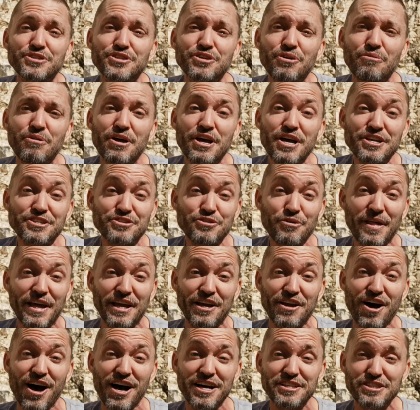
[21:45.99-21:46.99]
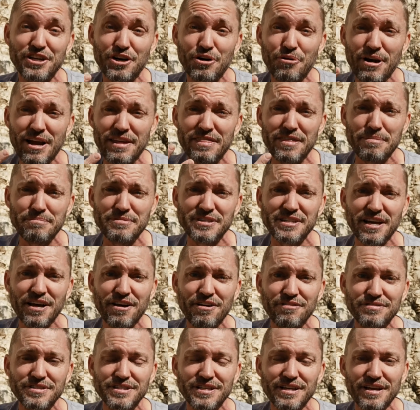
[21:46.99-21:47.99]
So they consecrate
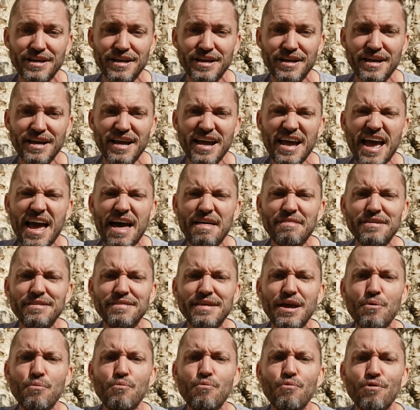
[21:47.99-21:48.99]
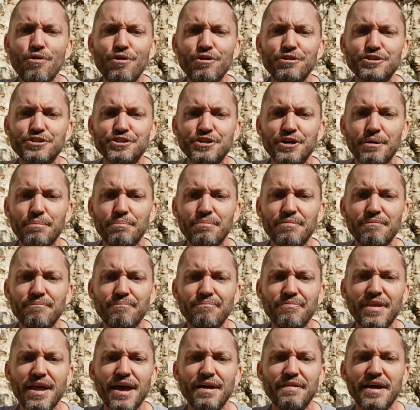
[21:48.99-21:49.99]
themselves, and then they worship,
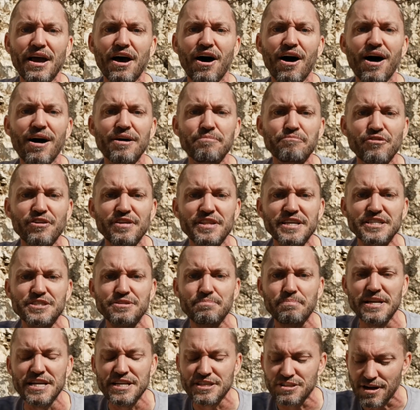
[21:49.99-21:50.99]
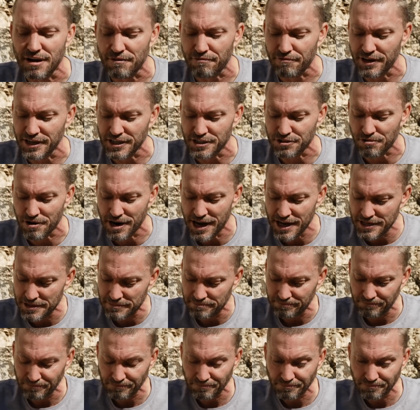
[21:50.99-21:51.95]
and they offer these peace offerings, right?